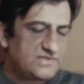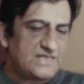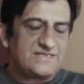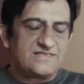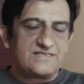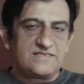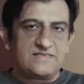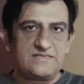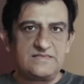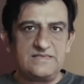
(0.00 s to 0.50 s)

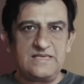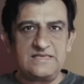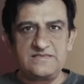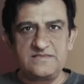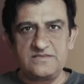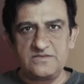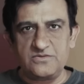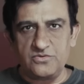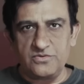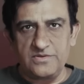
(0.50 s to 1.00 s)
that's
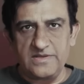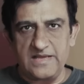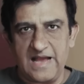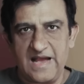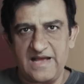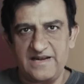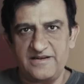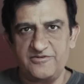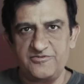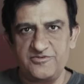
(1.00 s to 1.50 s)
that's a good
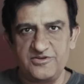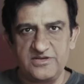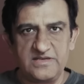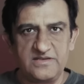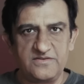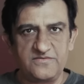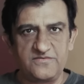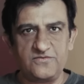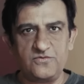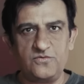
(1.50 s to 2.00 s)

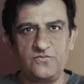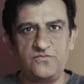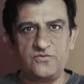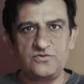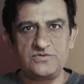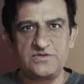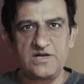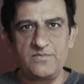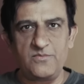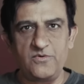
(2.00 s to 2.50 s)
energy. So for
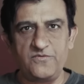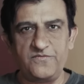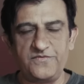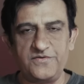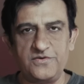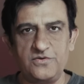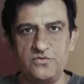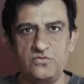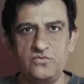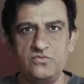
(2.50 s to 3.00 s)
some of
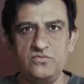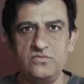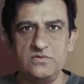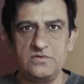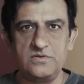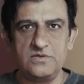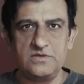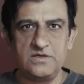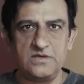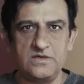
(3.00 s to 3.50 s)
you,
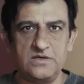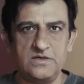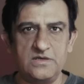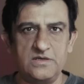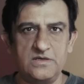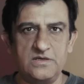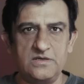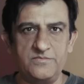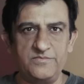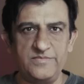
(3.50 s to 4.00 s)

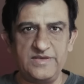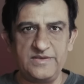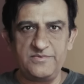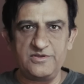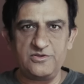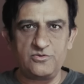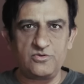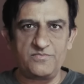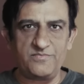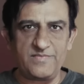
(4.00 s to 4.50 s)
Uh, maybe
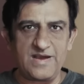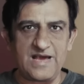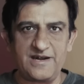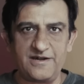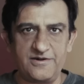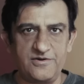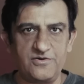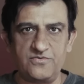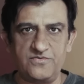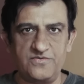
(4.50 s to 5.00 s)
you are
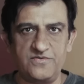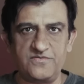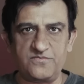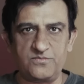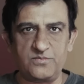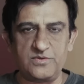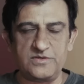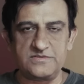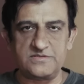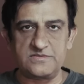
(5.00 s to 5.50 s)
married to this
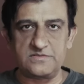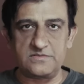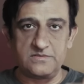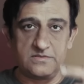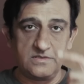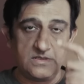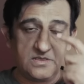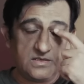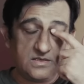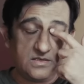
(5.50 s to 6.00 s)
person.
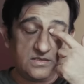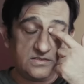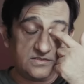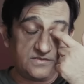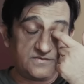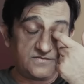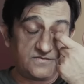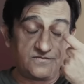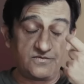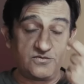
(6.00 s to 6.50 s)

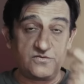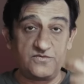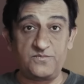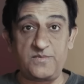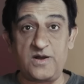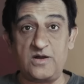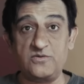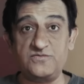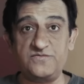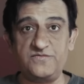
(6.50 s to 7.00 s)
This is your
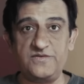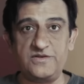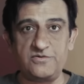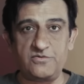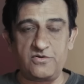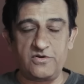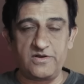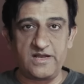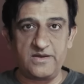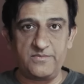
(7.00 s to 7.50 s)
spouse we are
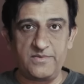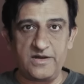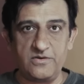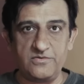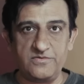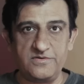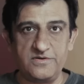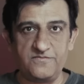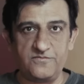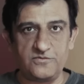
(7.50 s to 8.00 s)
talking
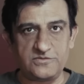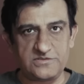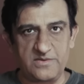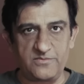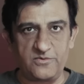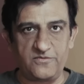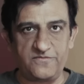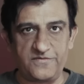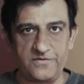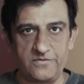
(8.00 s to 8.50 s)
about, for
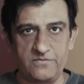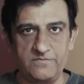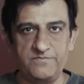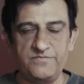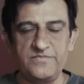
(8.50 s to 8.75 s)
some of you.